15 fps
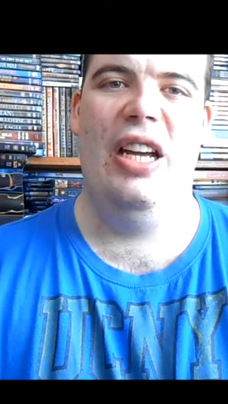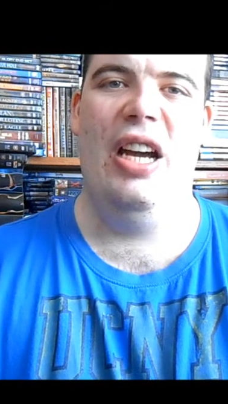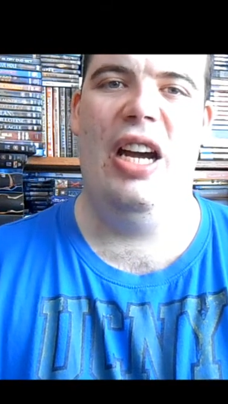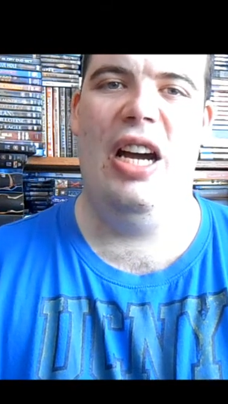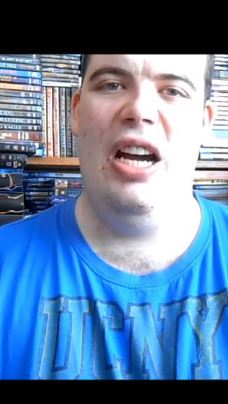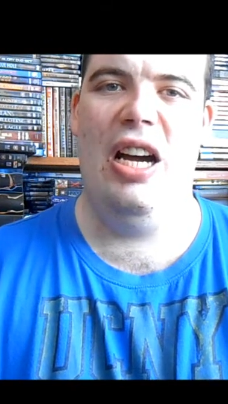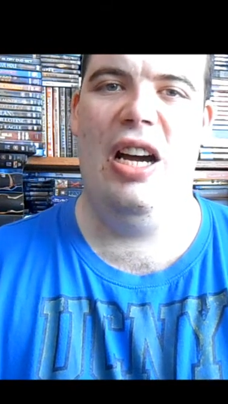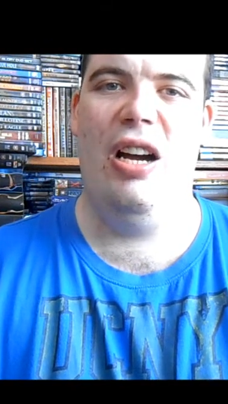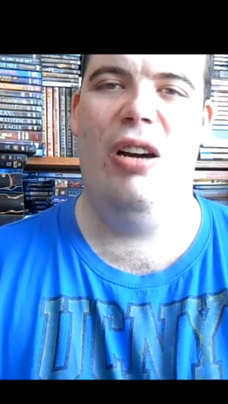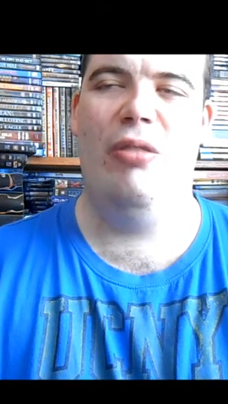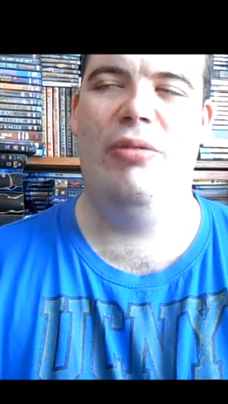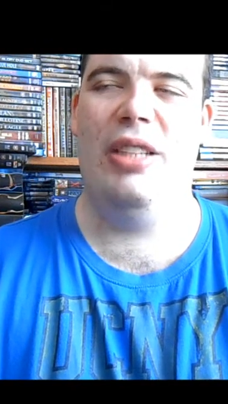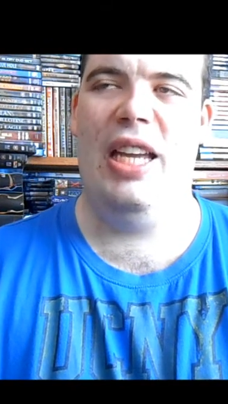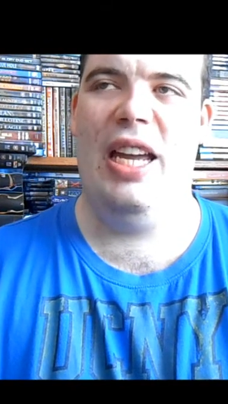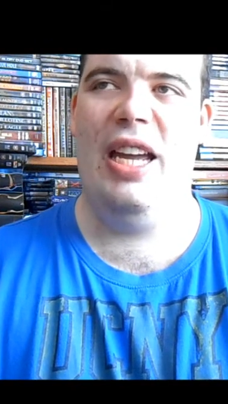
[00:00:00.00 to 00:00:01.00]

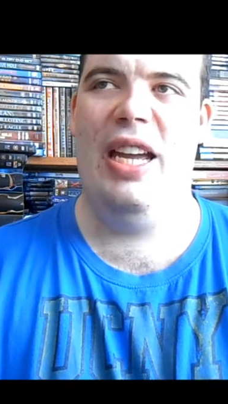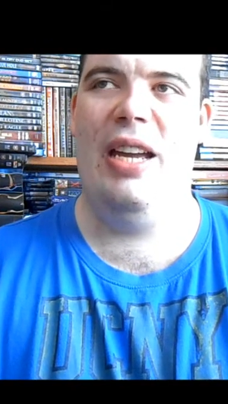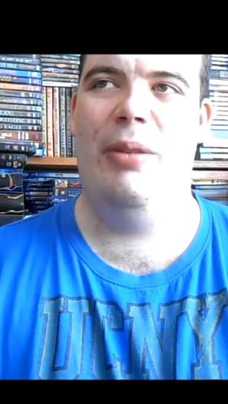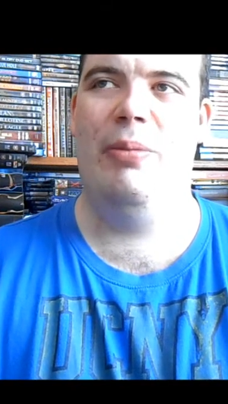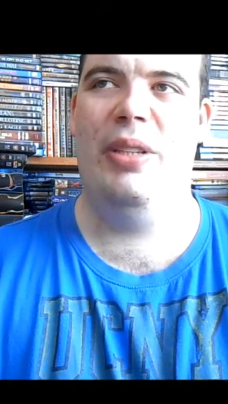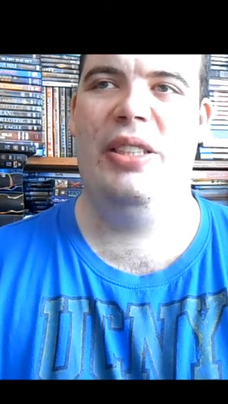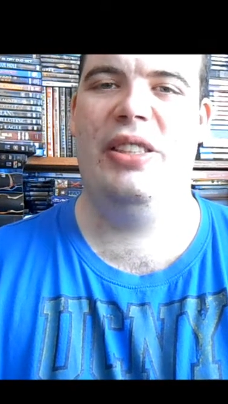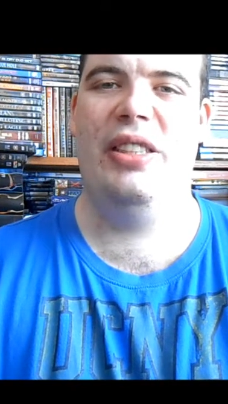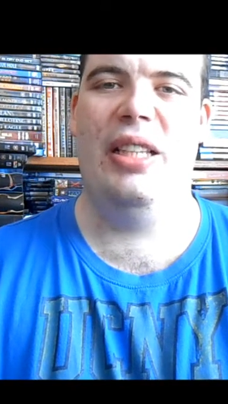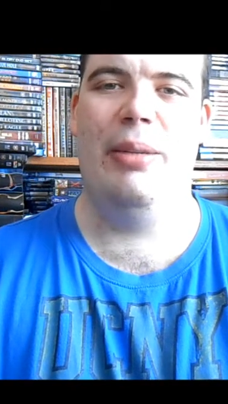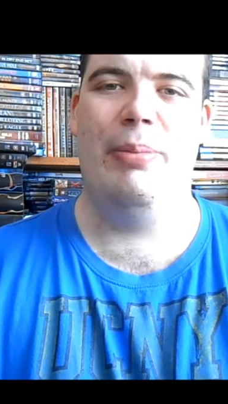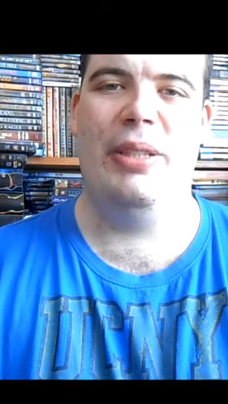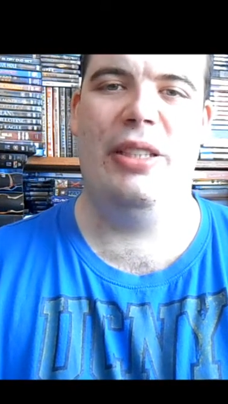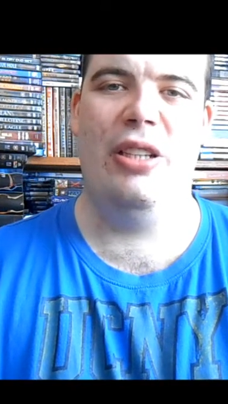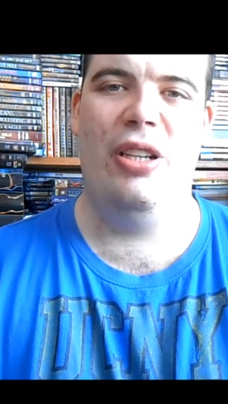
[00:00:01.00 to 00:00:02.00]
Oh yeah, this is going
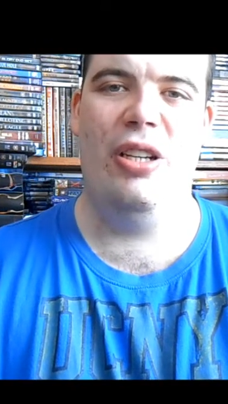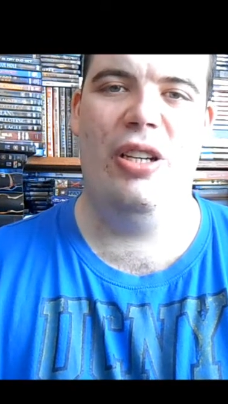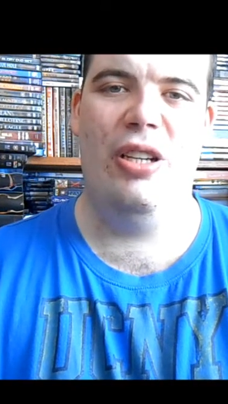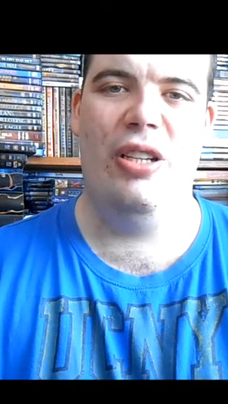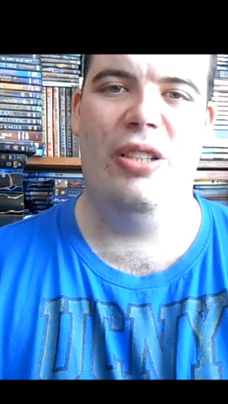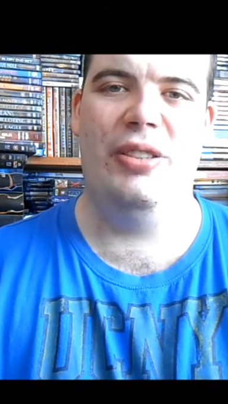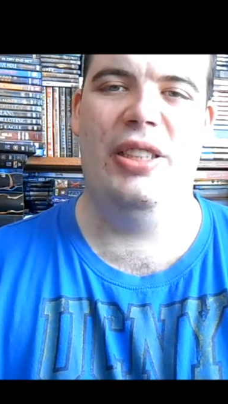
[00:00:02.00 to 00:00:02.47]
to be good,